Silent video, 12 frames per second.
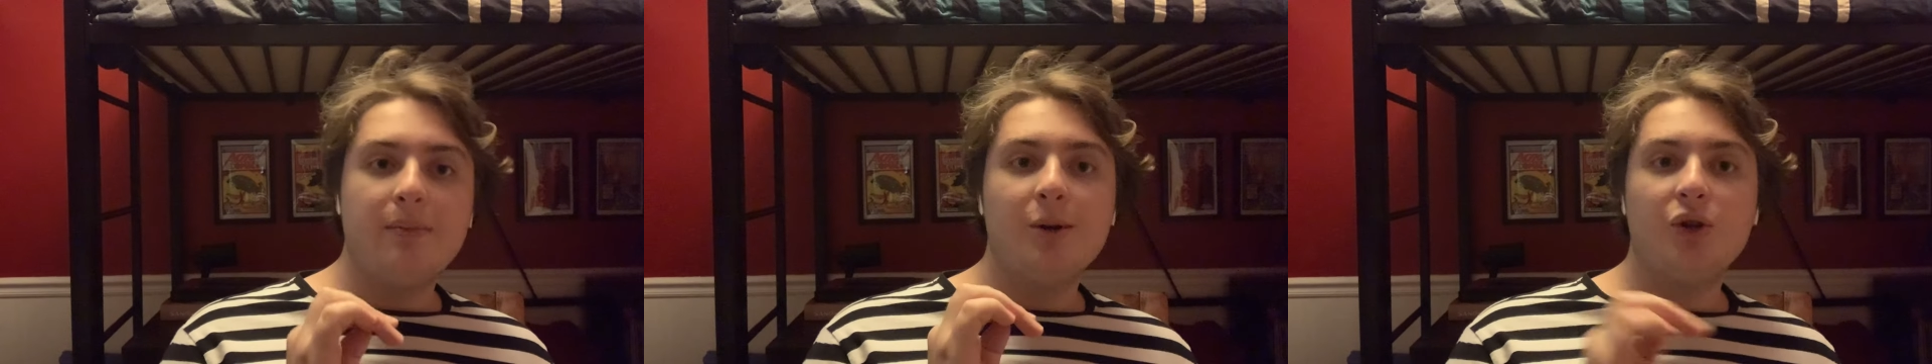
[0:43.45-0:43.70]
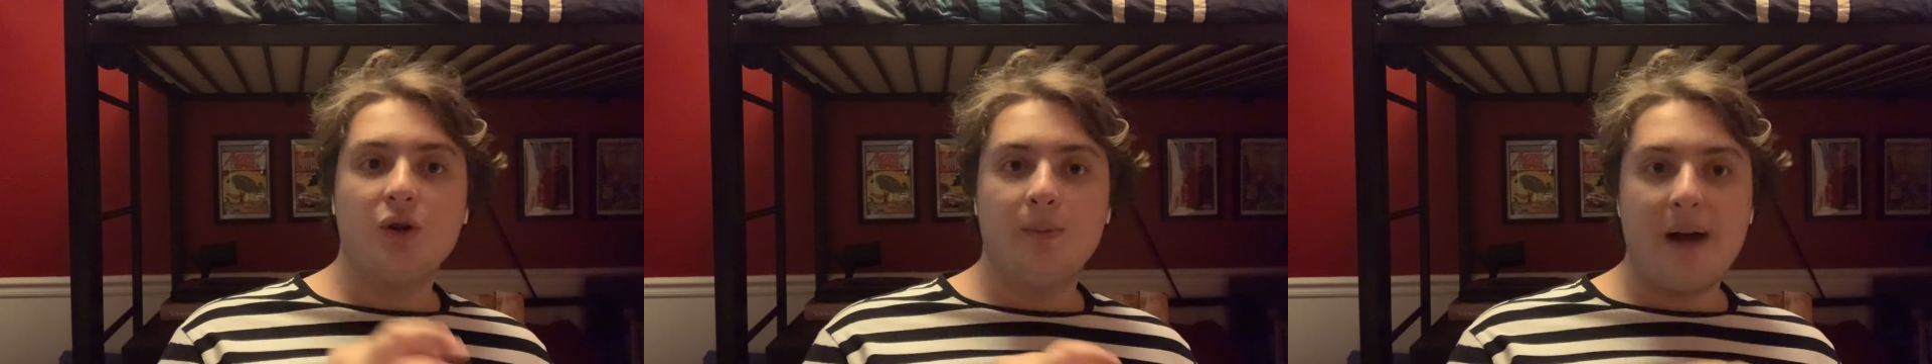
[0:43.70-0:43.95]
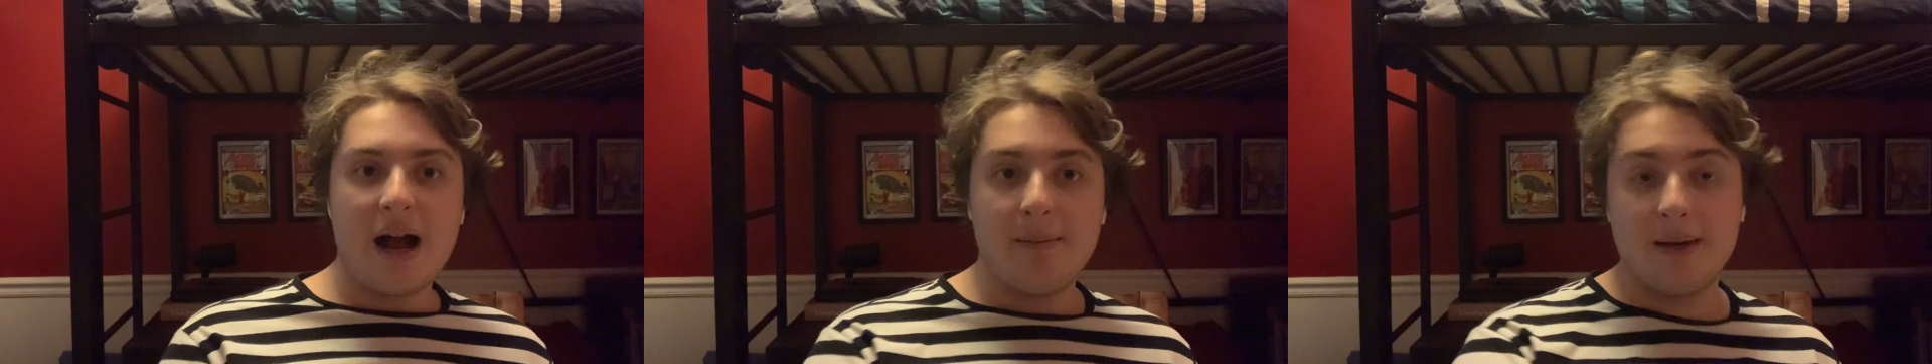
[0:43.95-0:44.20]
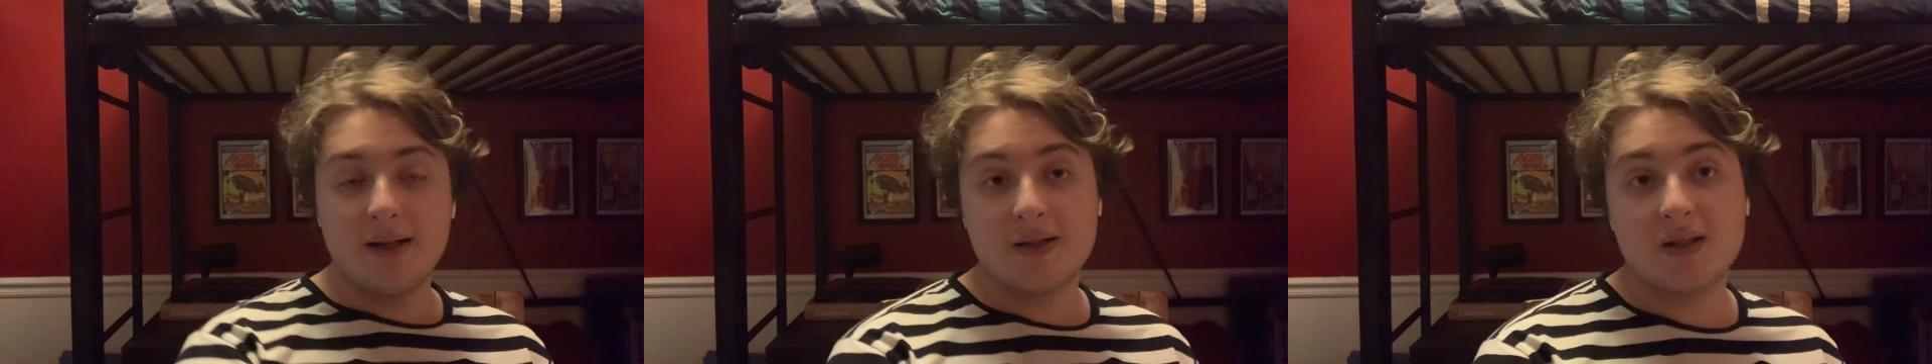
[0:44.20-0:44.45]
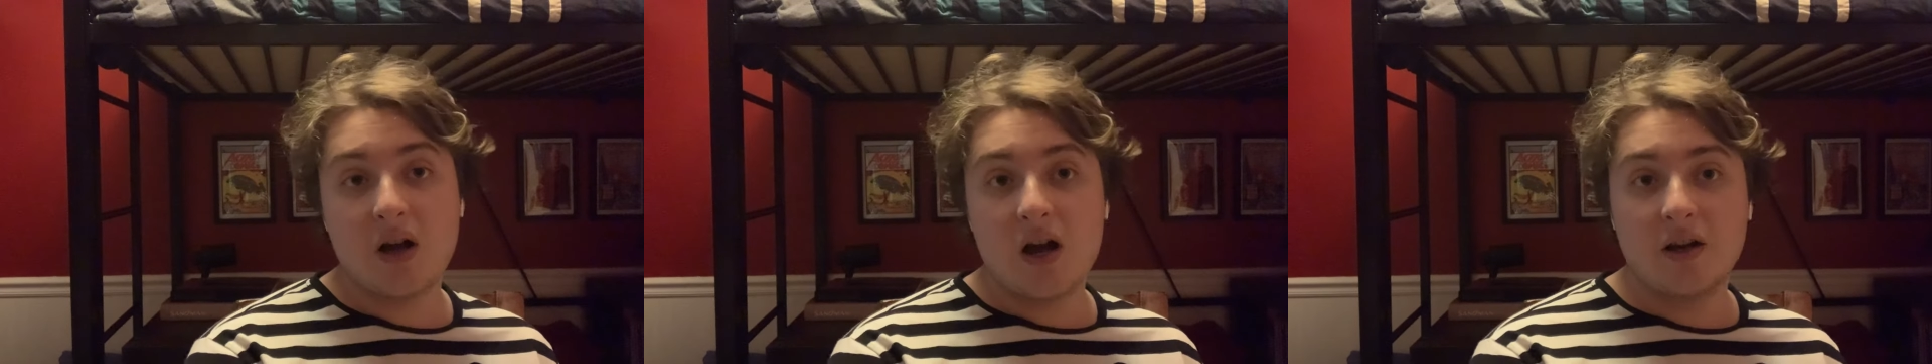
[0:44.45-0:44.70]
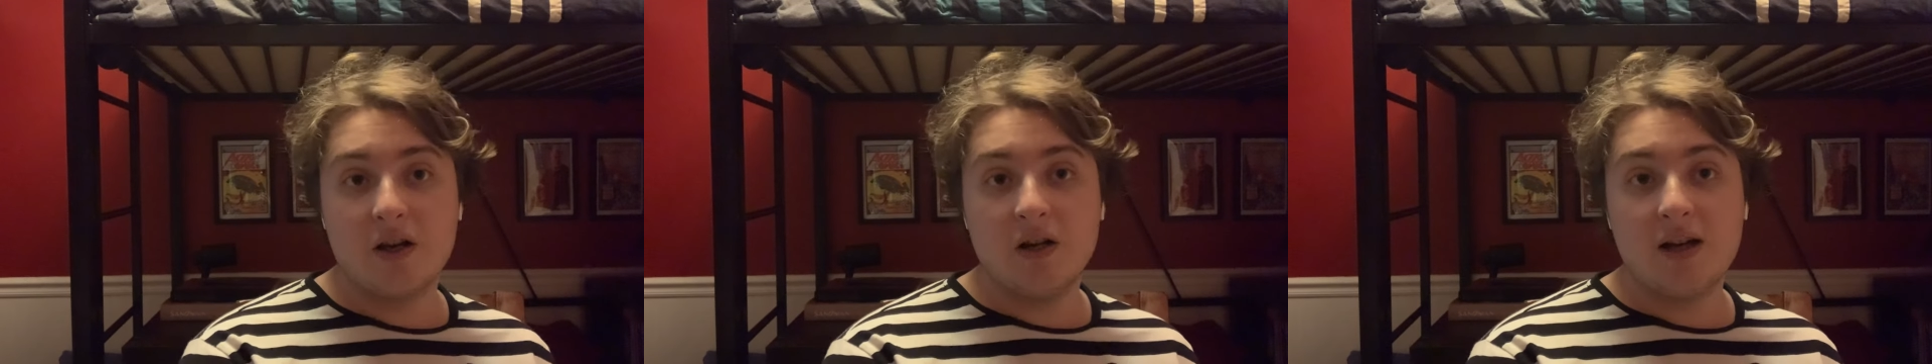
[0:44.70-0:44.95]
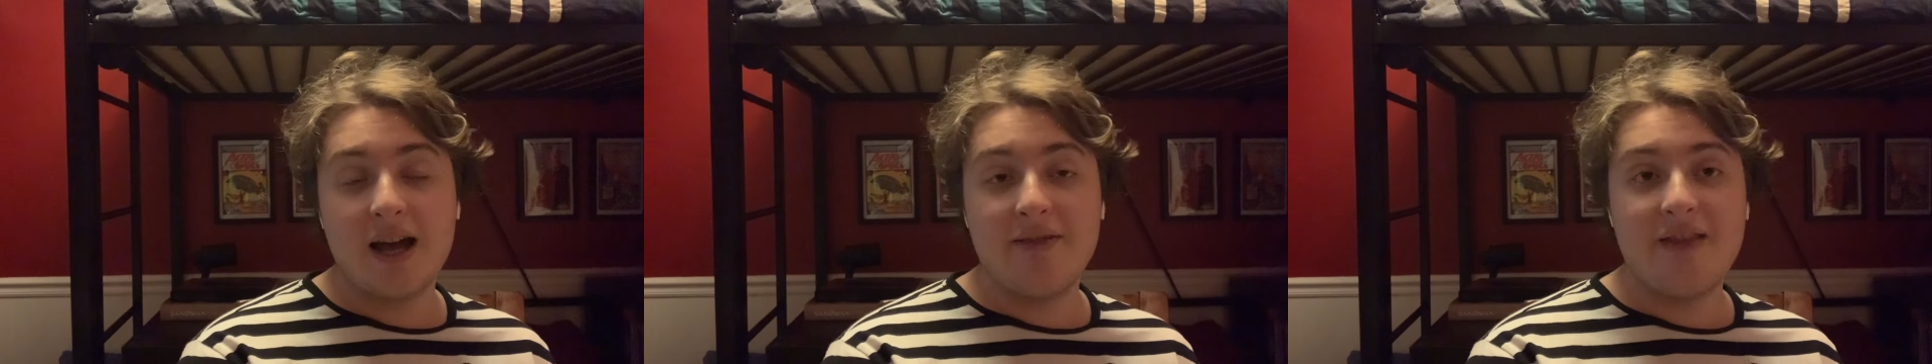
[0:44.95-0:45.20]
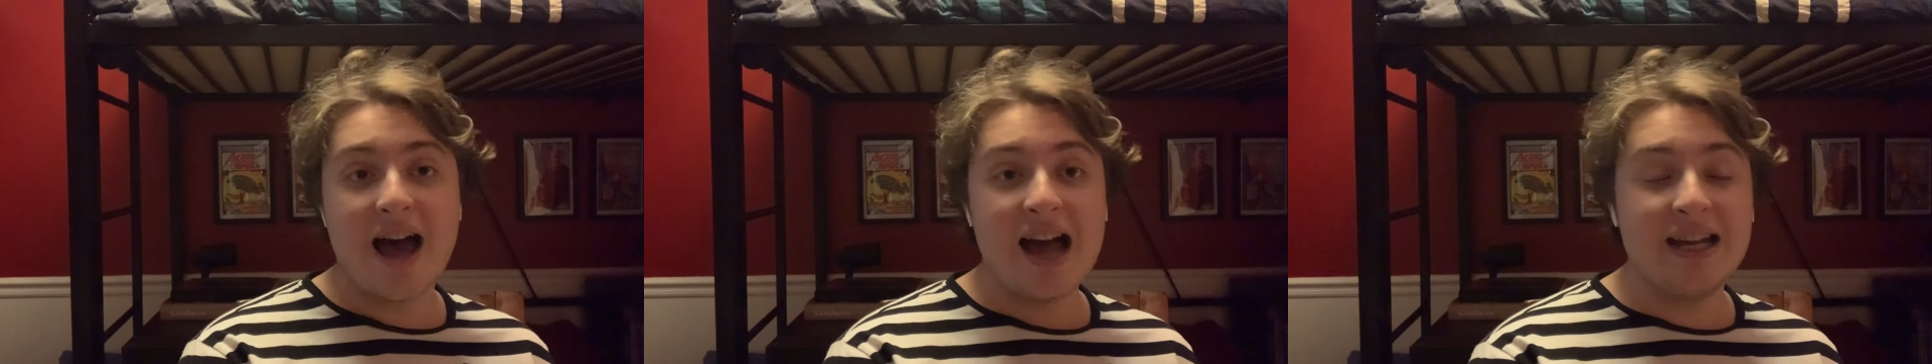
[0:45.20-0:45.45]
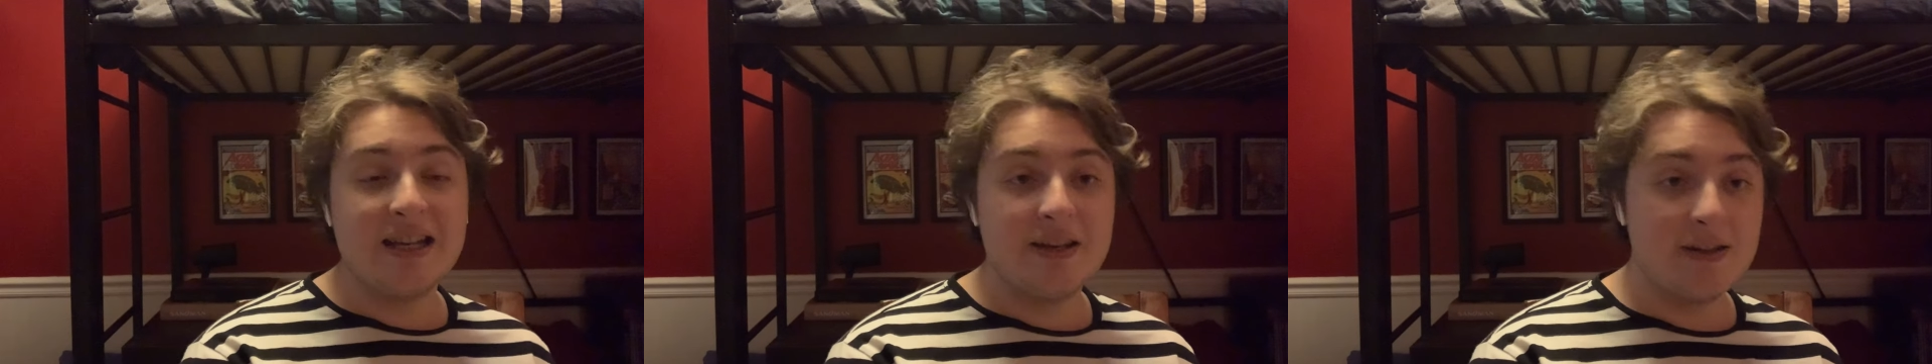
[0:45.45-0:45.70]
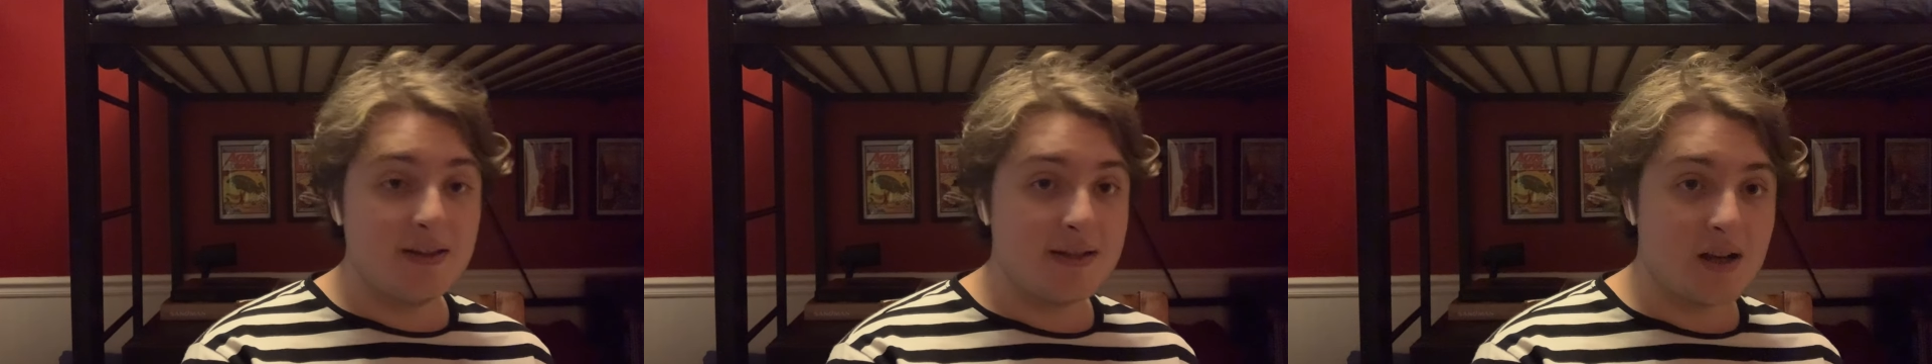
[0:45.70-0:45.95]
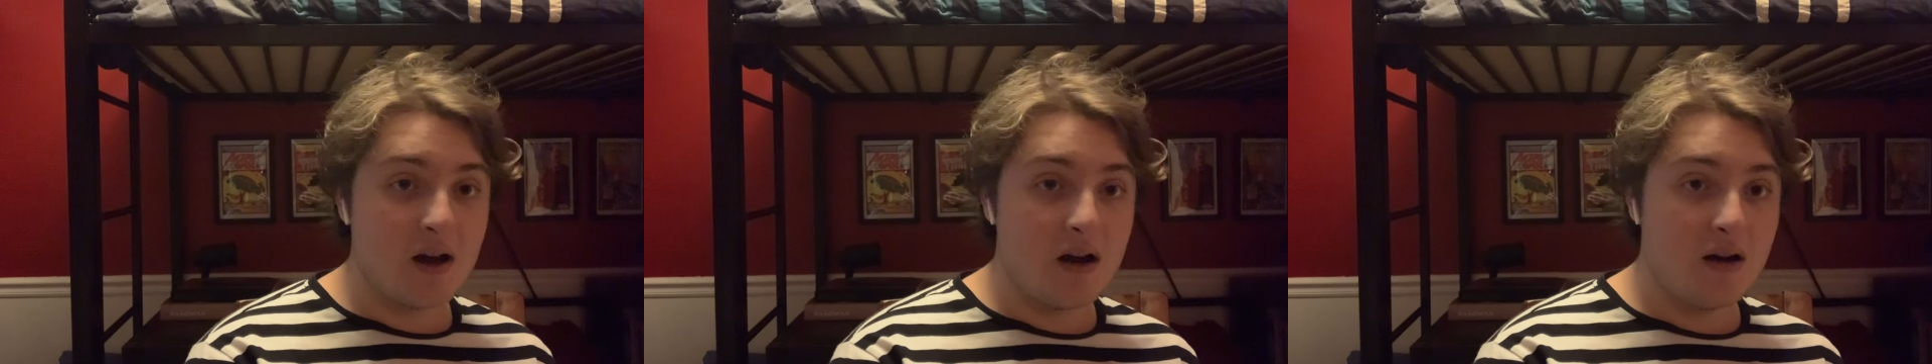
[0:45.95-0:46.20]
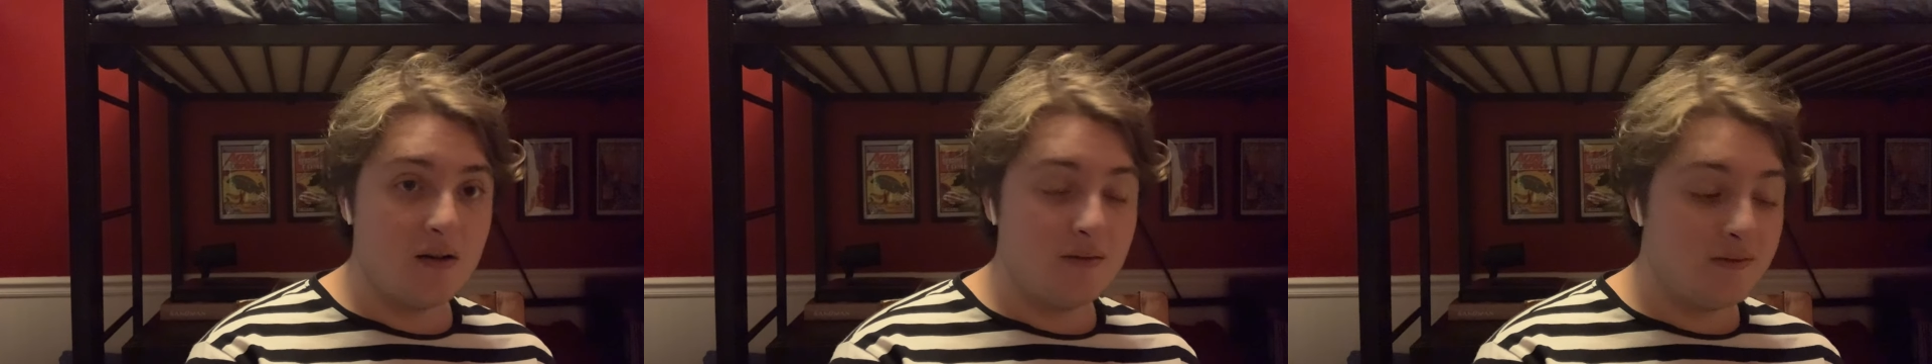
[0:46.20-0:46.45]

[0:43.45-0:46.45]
Miller Batman saga, and that is of